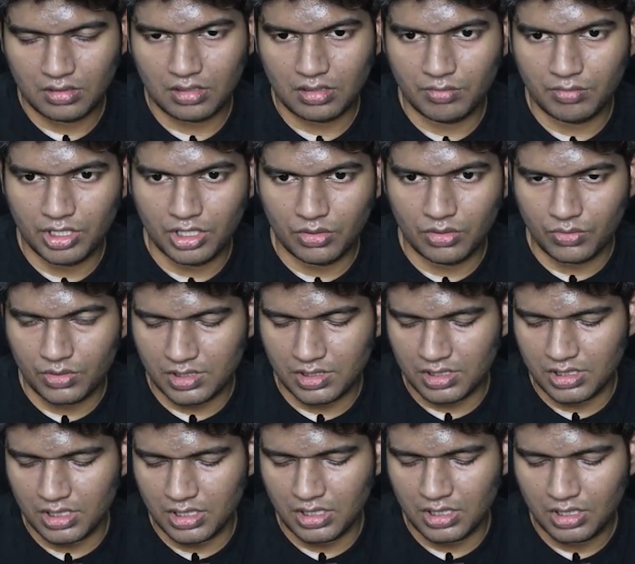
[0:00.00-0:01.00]
will be
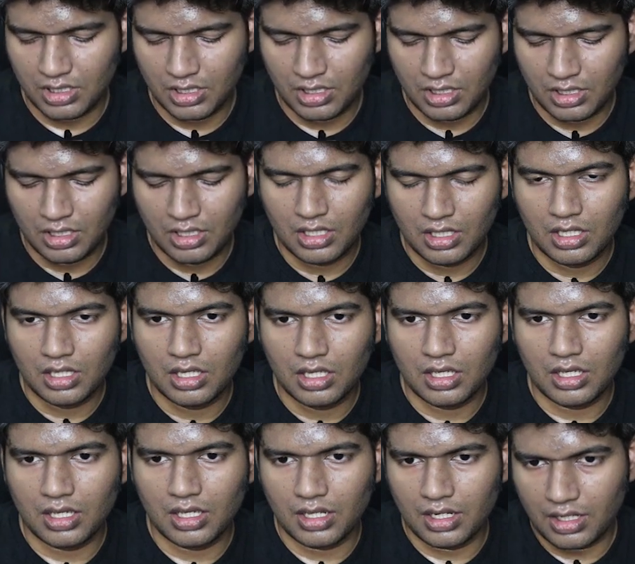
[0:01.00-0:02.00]
USD,
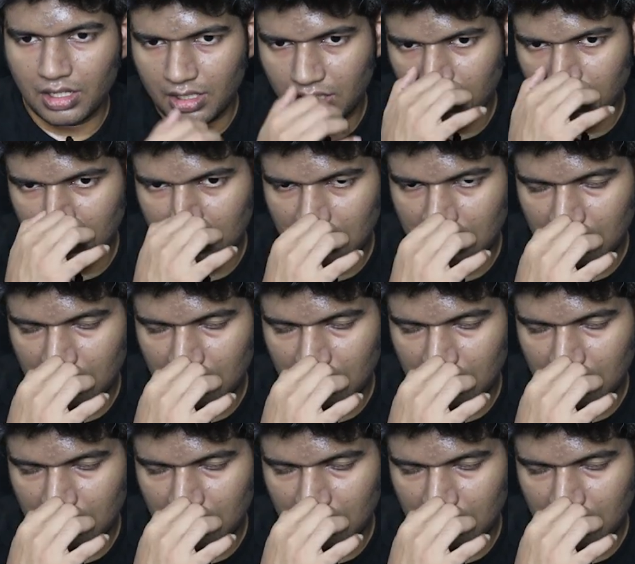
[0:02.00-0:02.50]
and